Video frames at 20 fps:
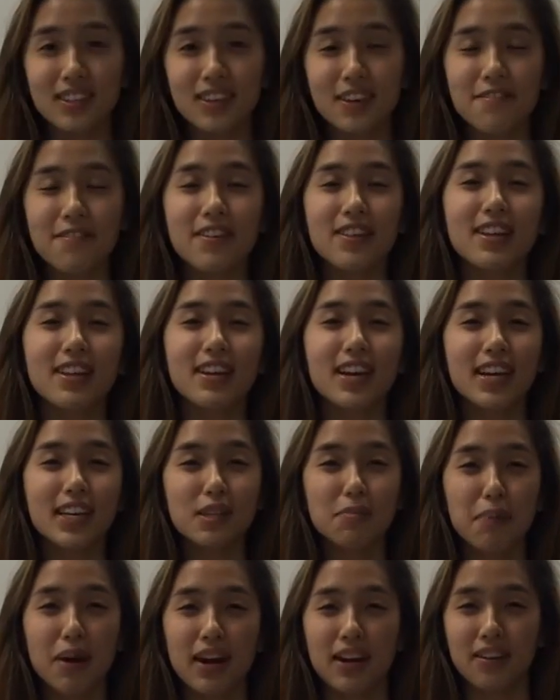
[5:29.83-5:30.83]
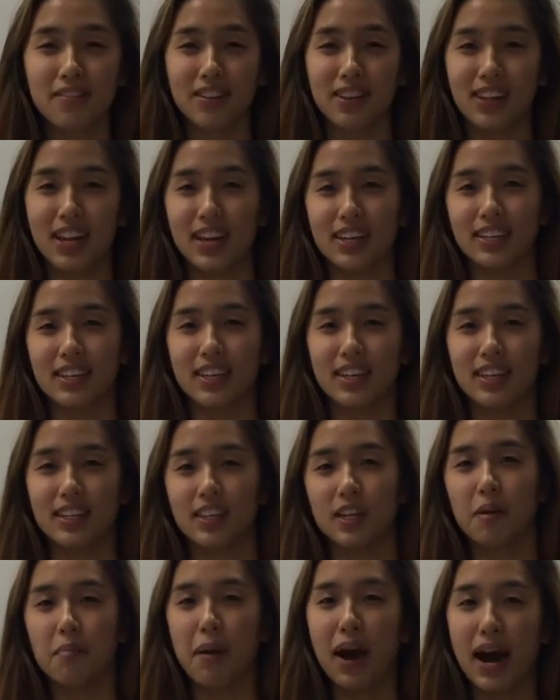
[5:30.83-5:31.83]
So for the next part of the lesson,
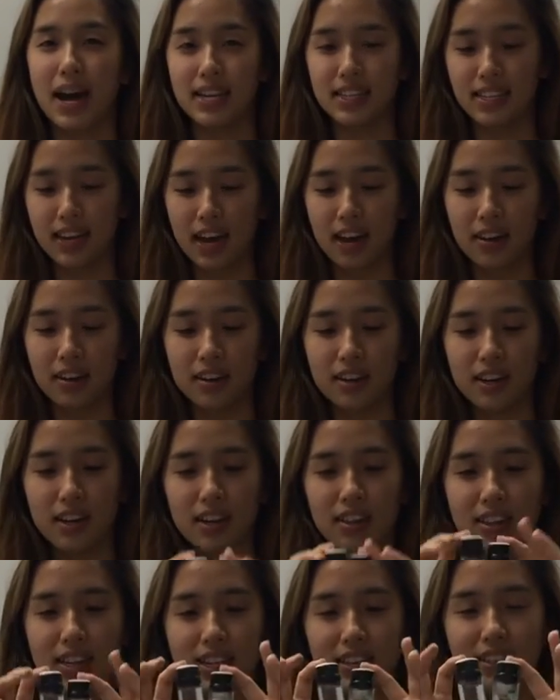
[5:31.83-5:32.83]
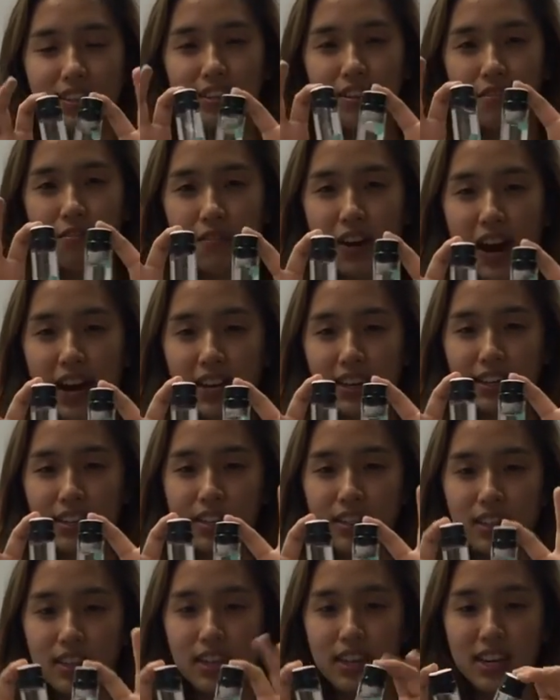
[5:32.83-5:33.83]
you'll pass out these two vials,
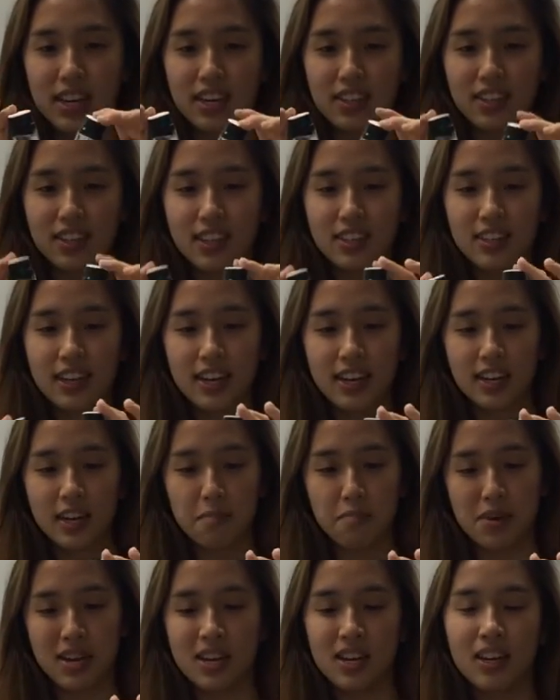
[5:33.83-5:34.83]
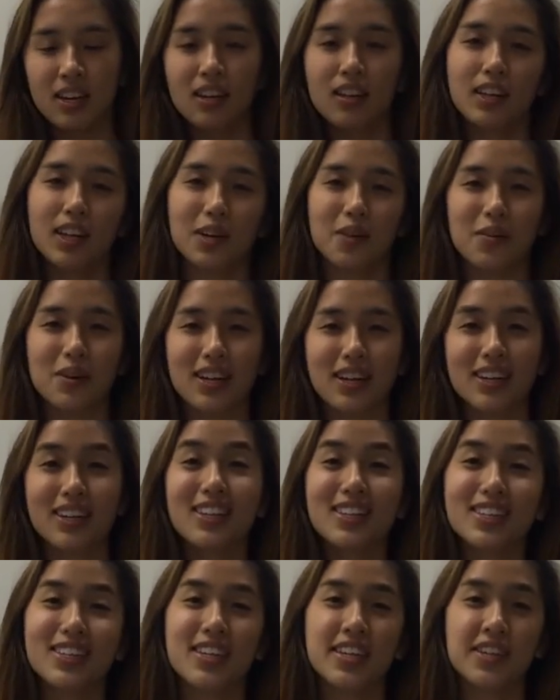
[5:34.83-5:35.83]
each containing a bead and a liquid
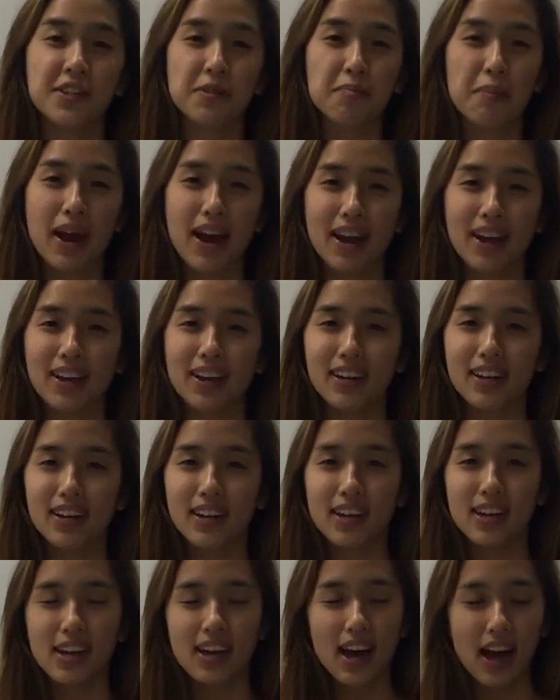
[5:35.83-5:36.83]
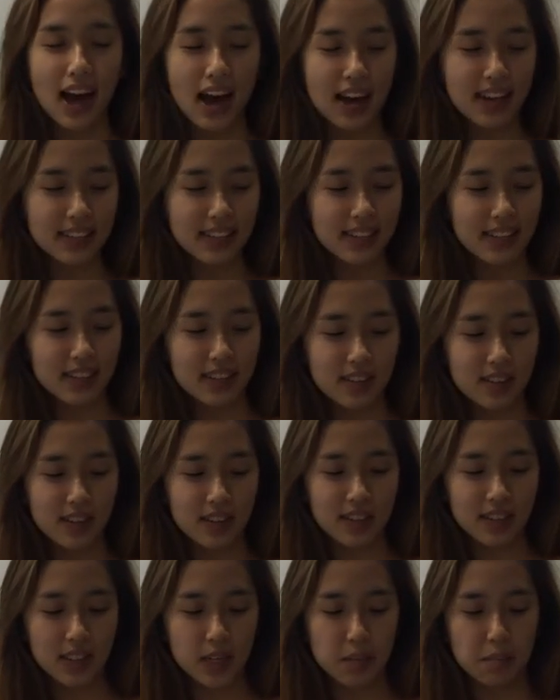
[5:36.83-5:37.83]
to each pair. Ask the
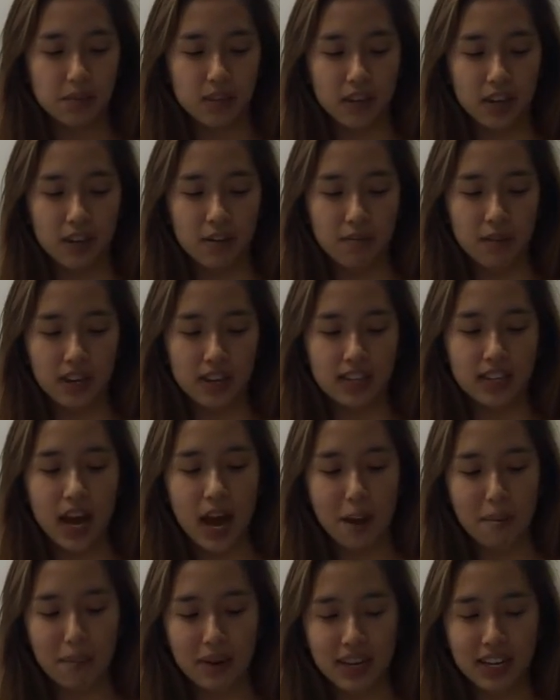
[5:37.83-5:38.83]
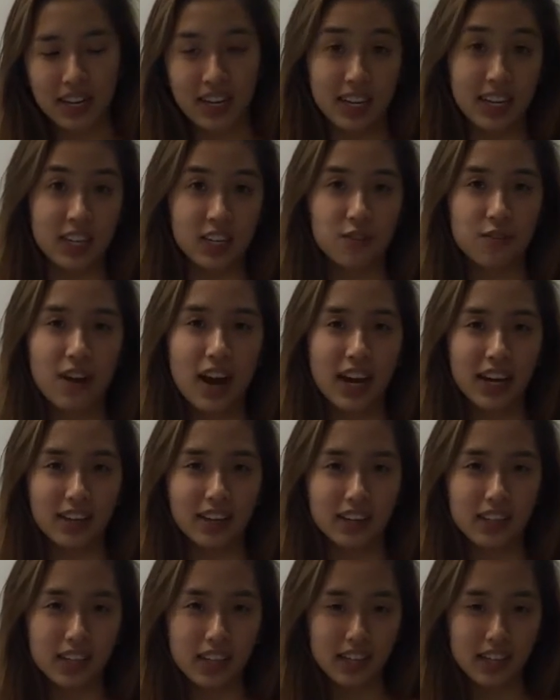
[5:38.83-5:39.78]
students to observe what is happening in each vial.